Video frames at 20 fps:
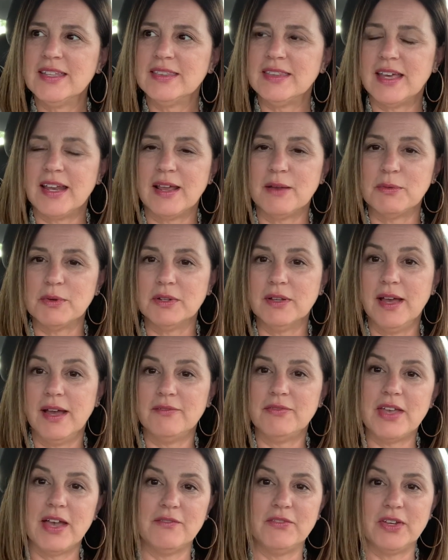that I will
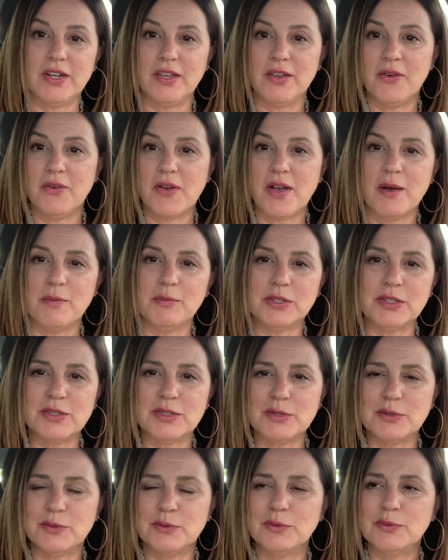have that video coming
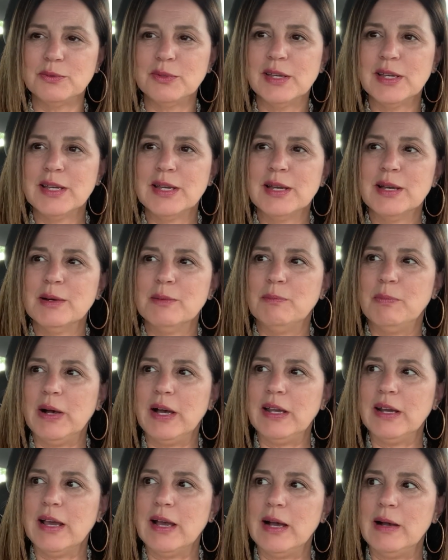soon
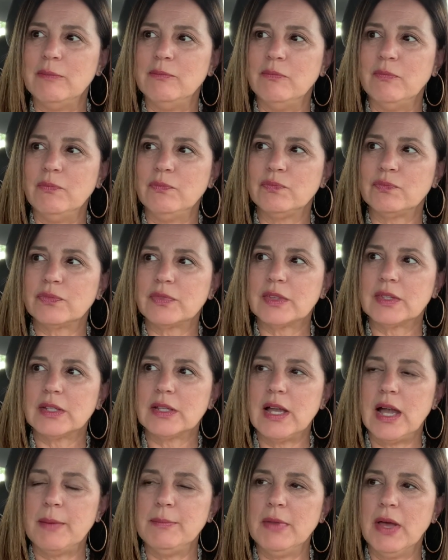but um,
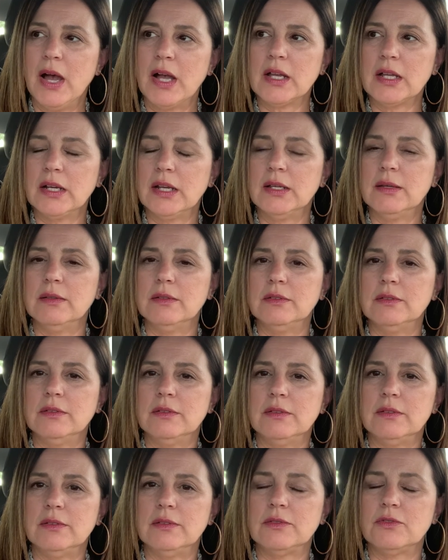I'm not gonna
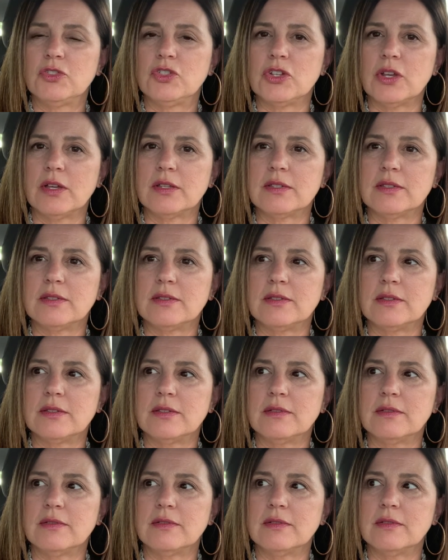just
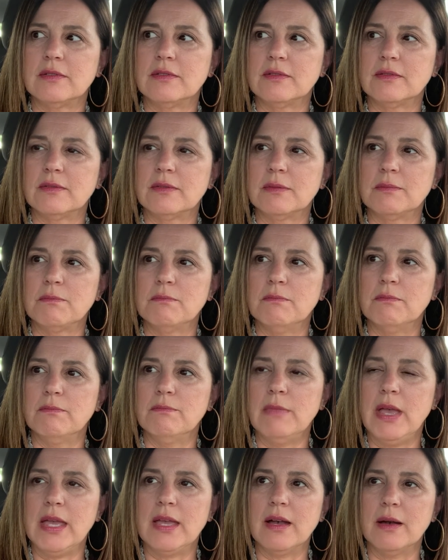
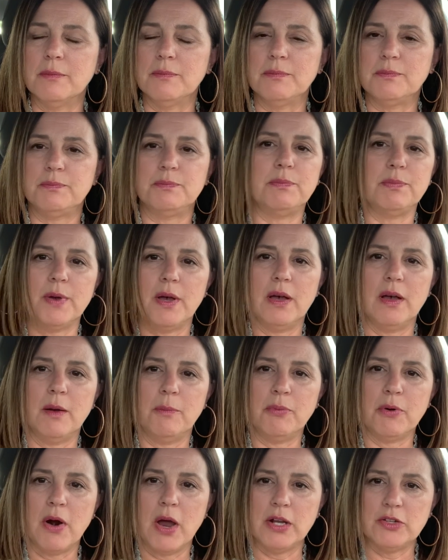make up a
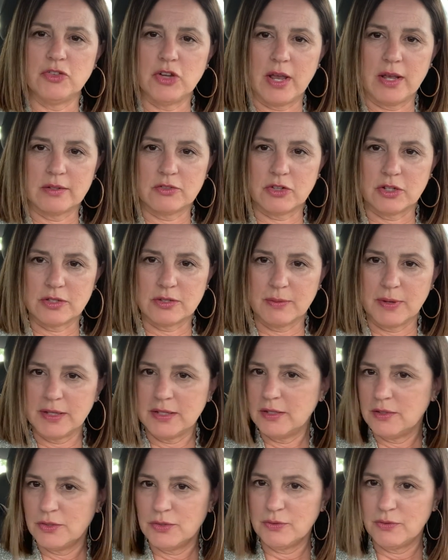project just so I
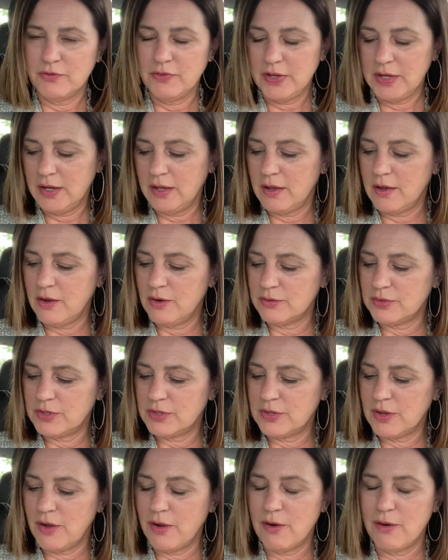can do a video.
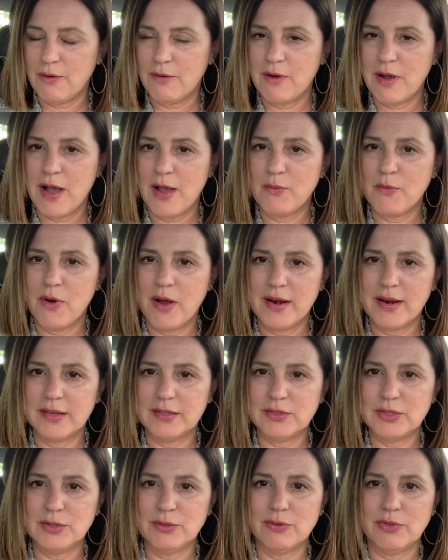So I want to
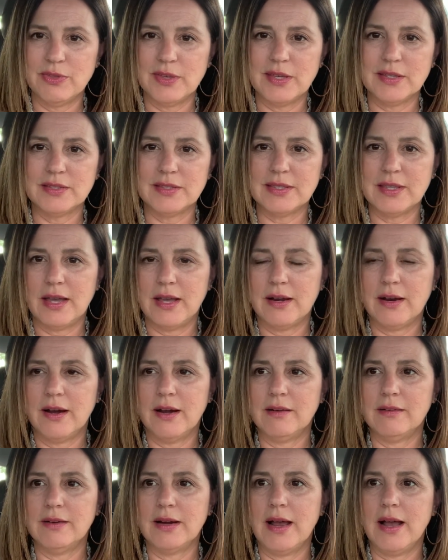do things that
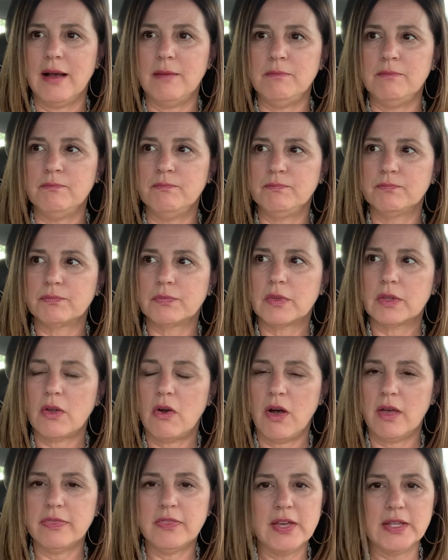are um,
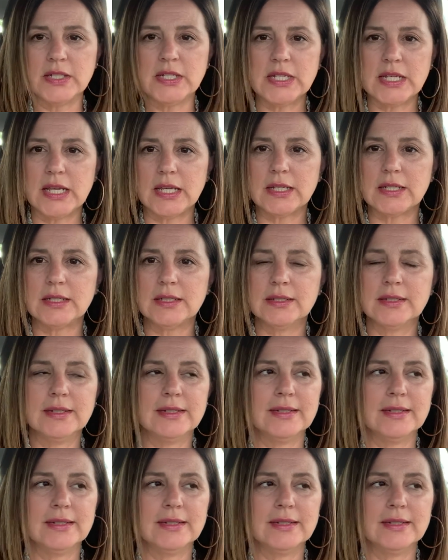authentic.